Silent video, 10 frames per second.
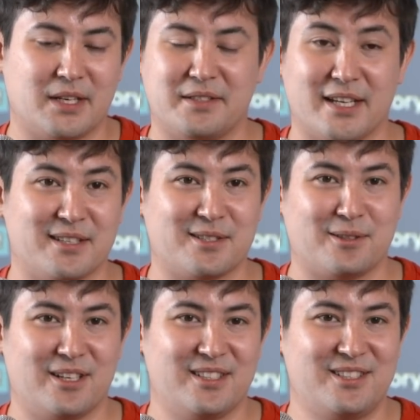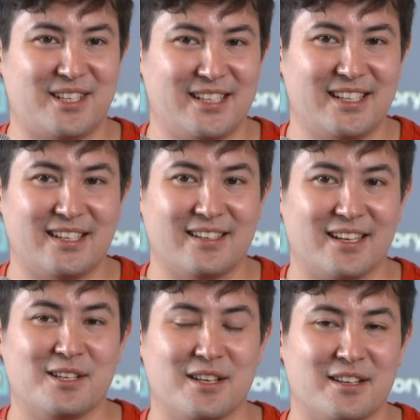data storage, right,
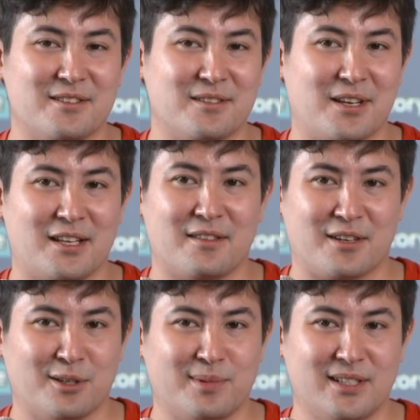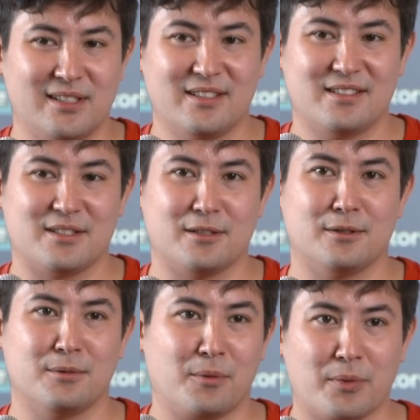and throughput.
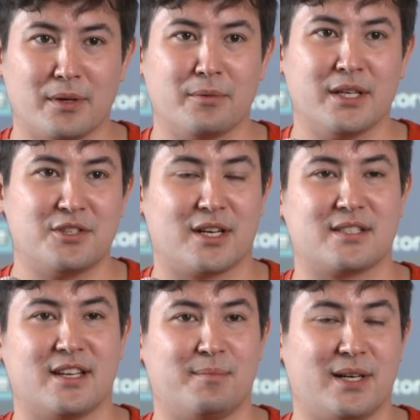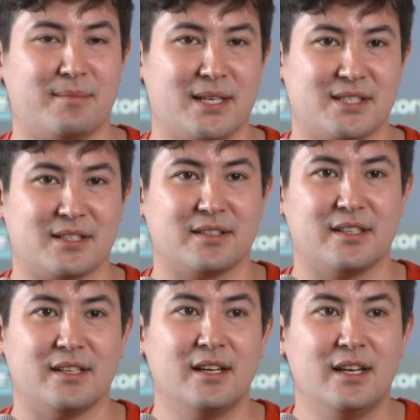So we addressed that by
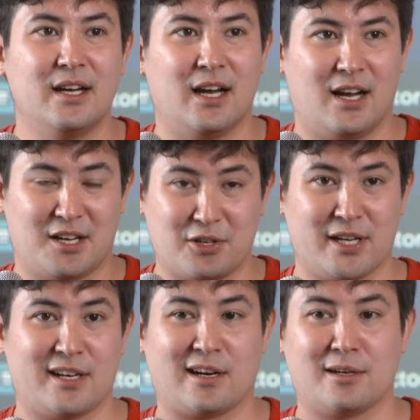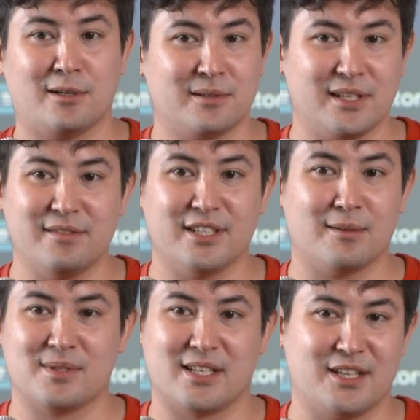basically creating our own
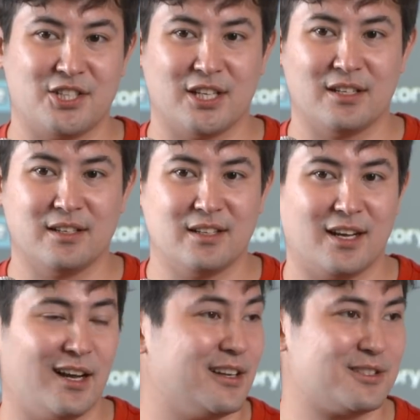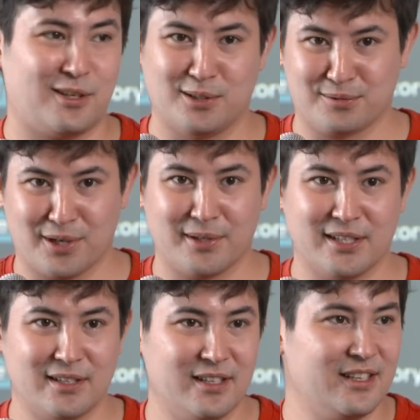EVM sidechain. It's called
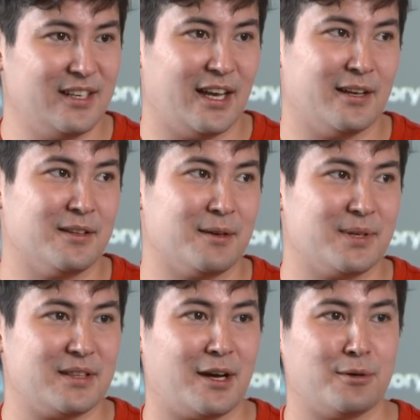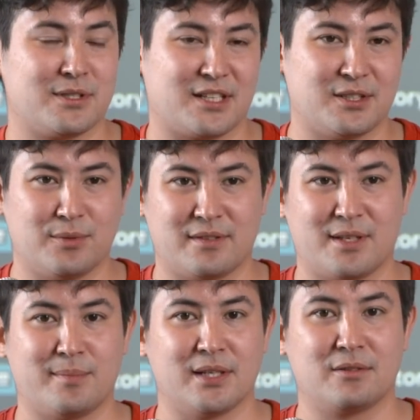Ronin, and that was actually one of
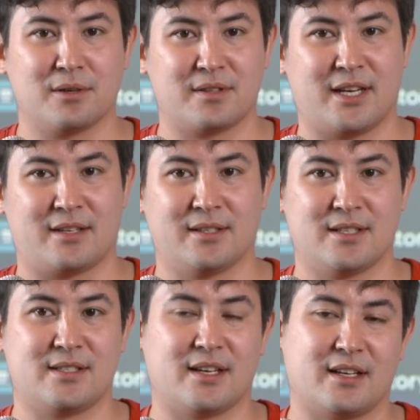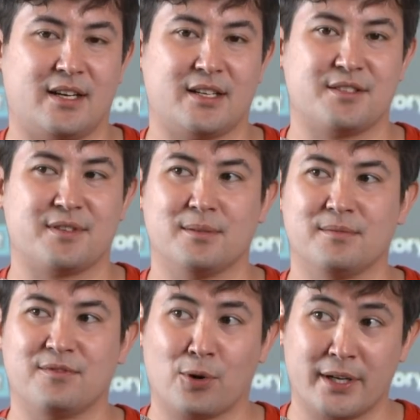our big growth catalysts that got us
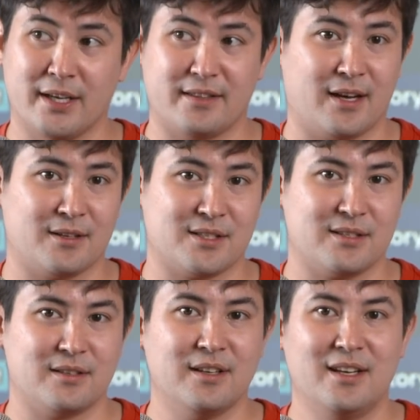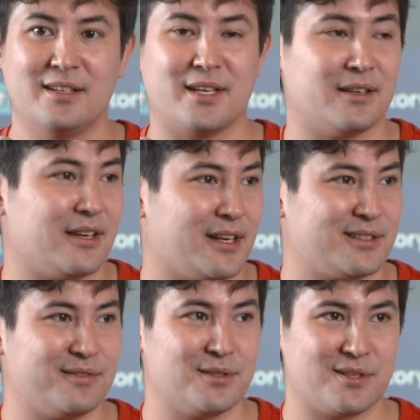from 48,000 daily
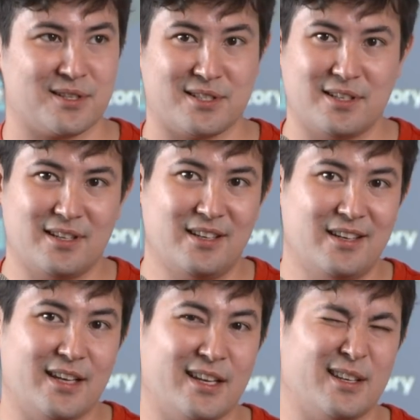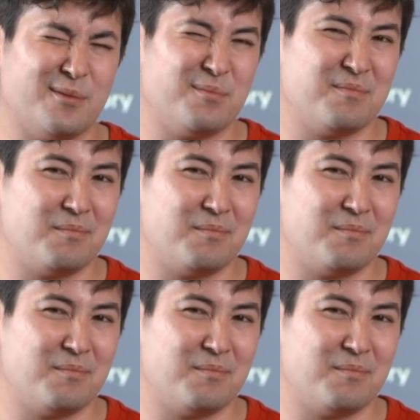active users in